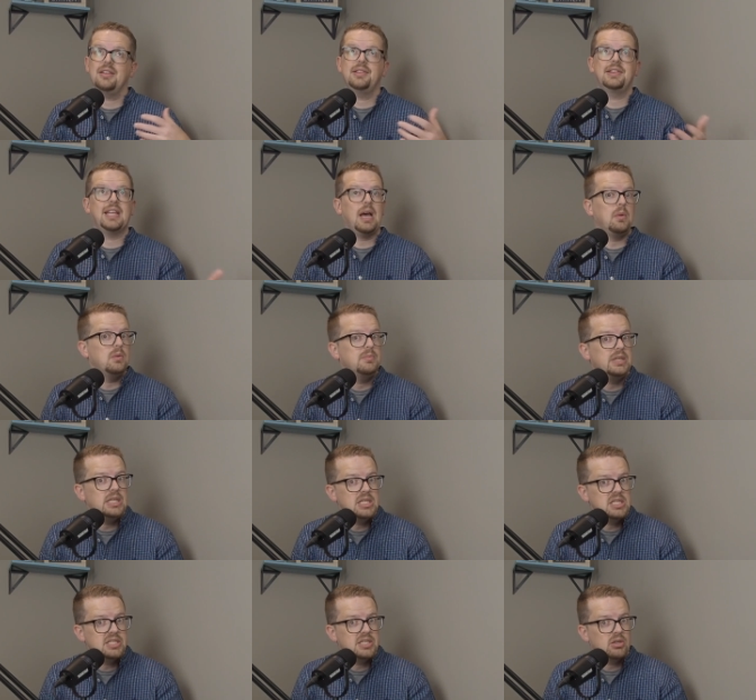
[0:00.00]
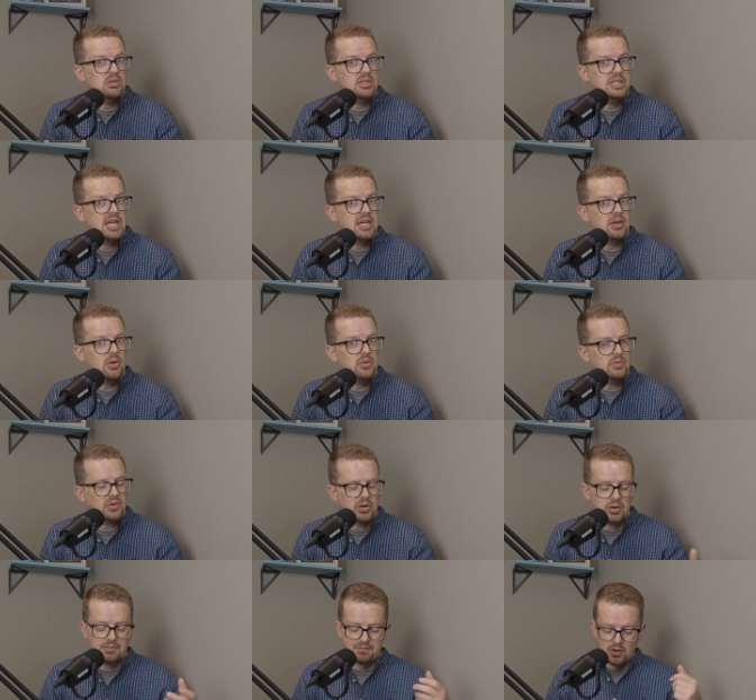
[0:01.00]
That would be easier to take
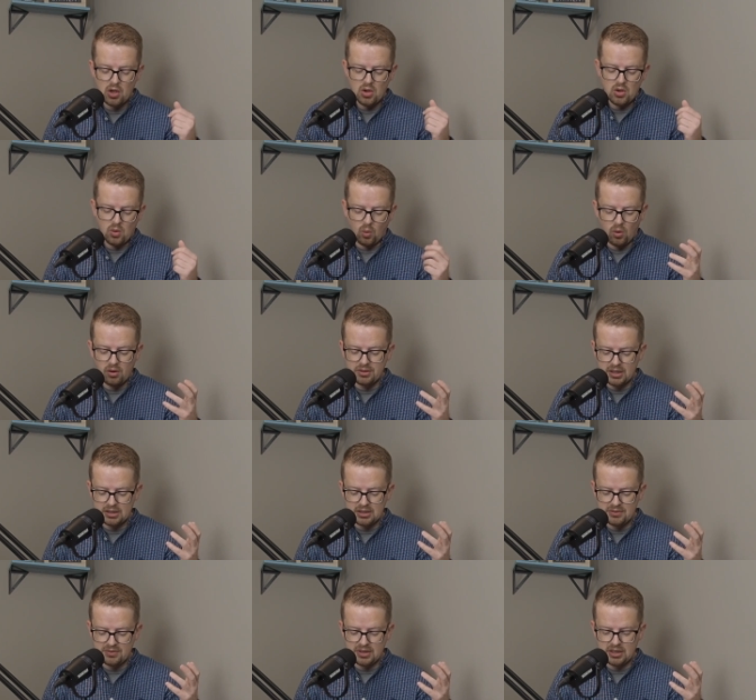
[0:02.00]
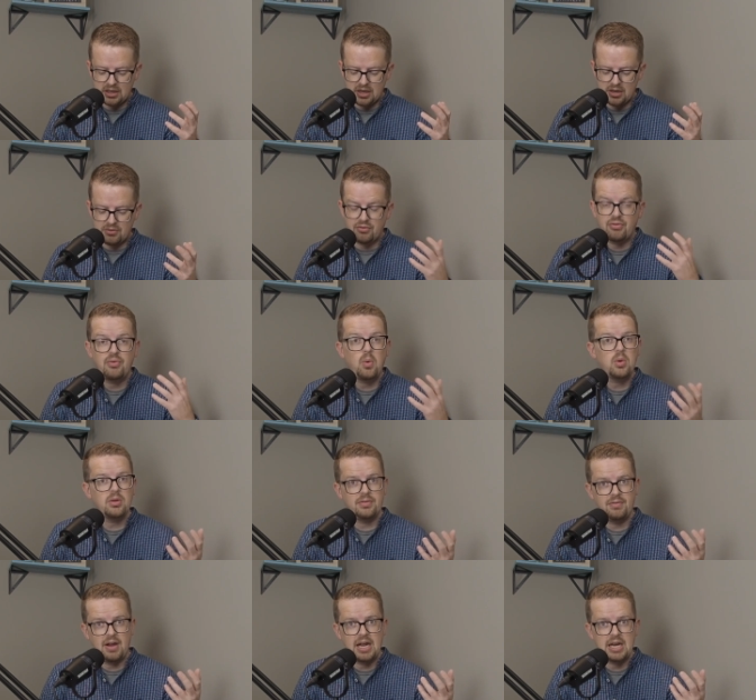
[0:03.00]
over. Or are they living in
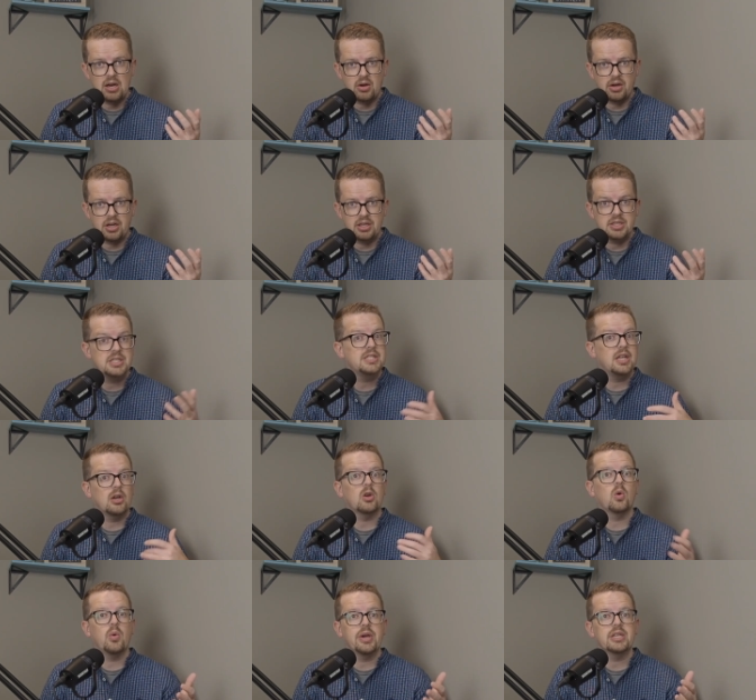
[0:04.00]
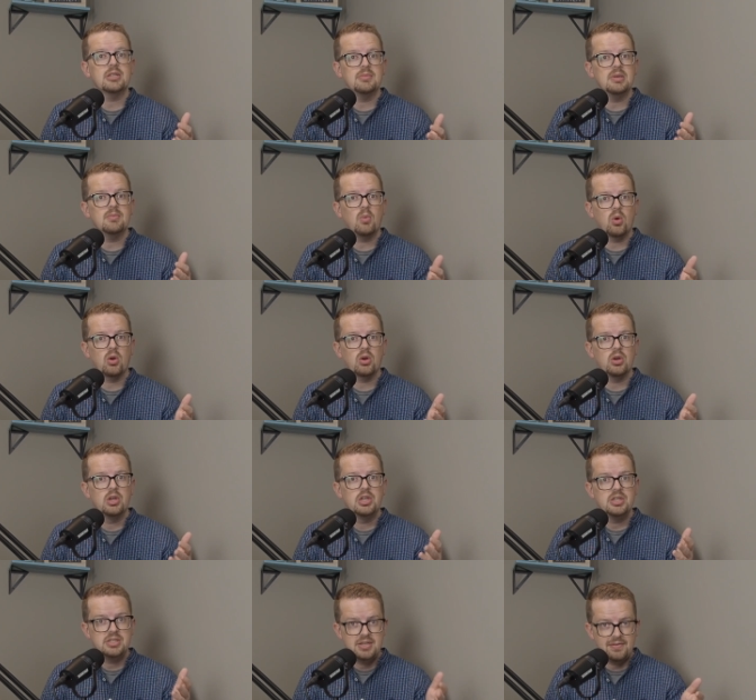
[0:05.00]
fortified areas that are going to be more
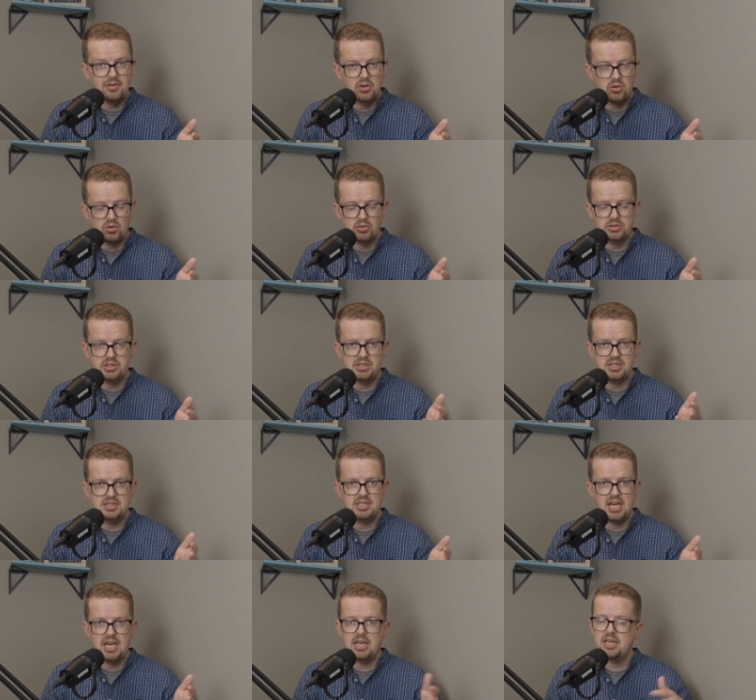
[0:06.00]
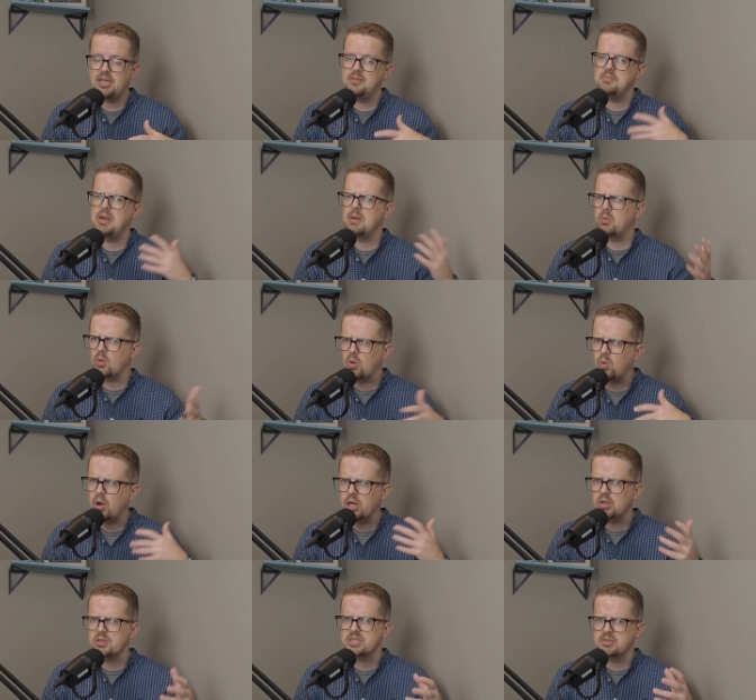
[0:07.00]
difficult to take and may
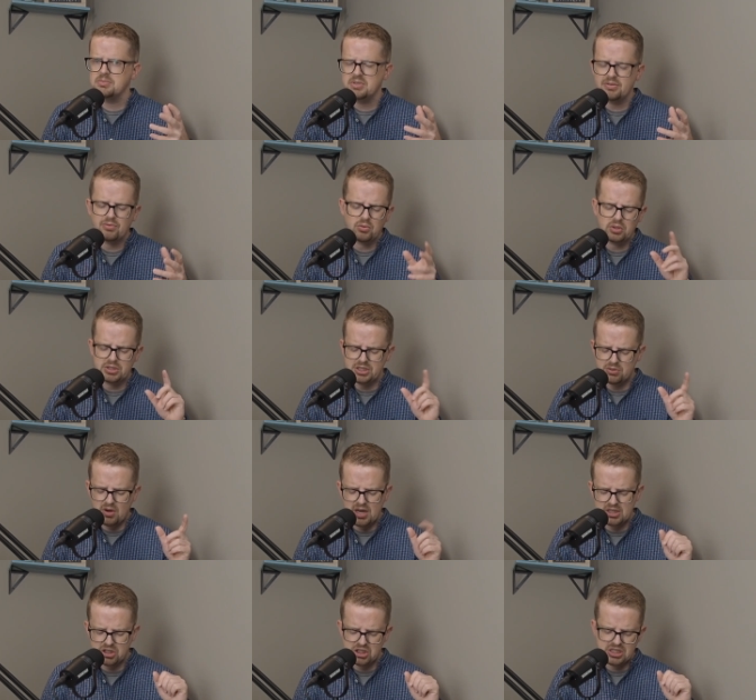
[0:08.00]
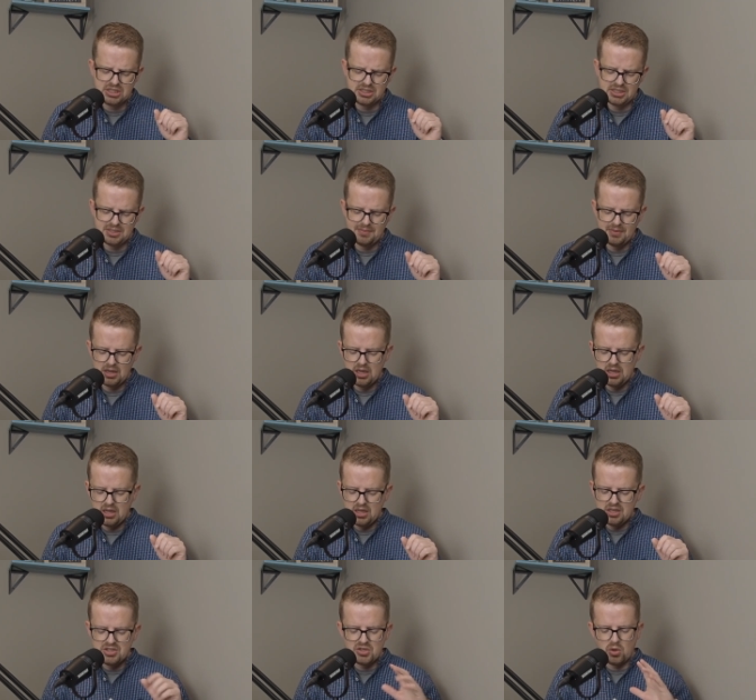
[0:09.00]
require some different strategies?
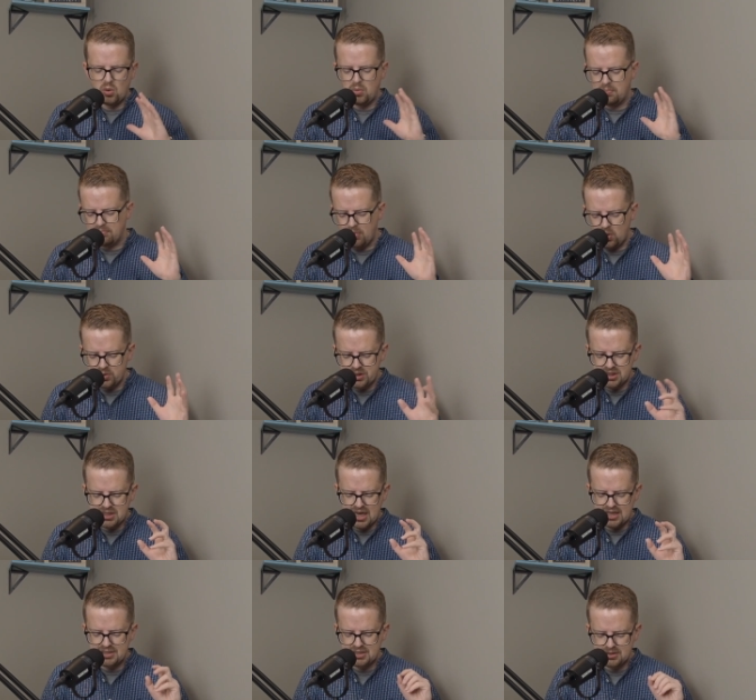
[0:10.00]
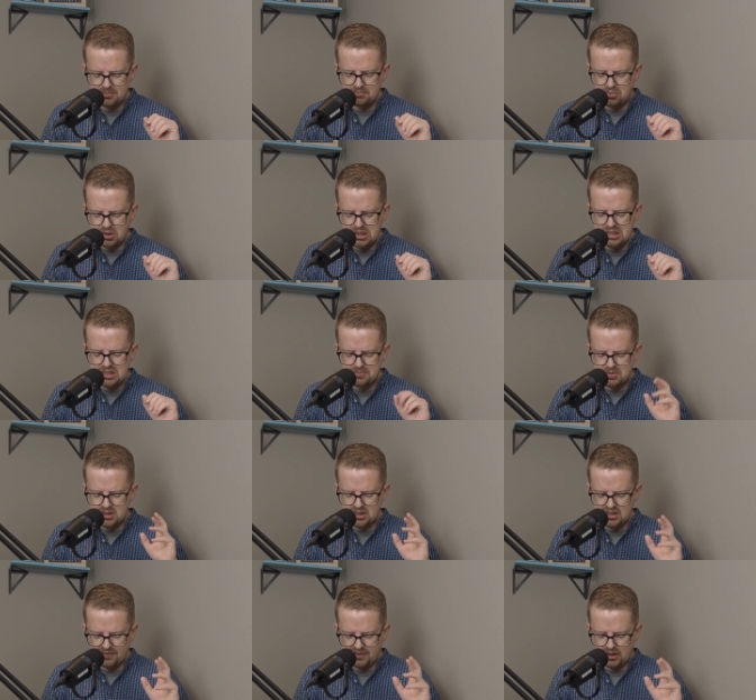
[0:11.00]
So Moses has some pretty
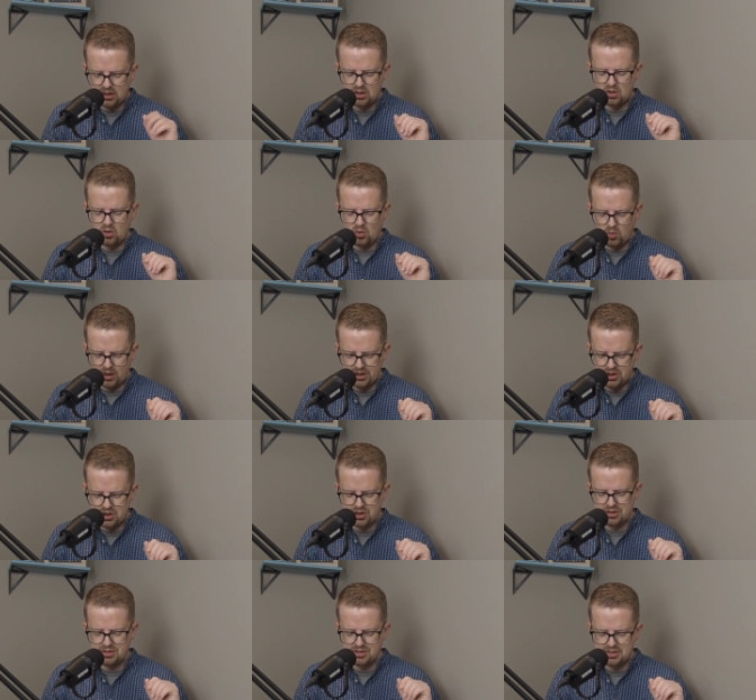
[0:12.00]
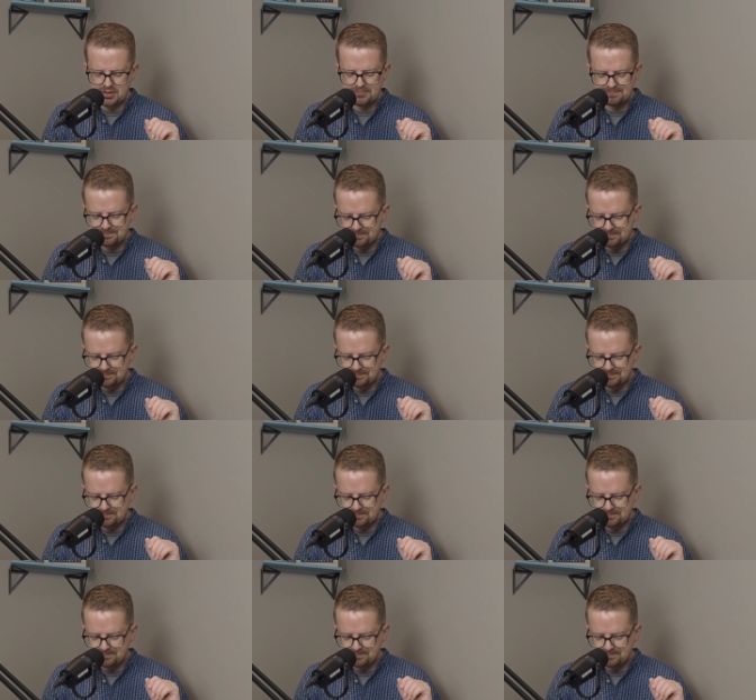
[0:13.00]
specific questions.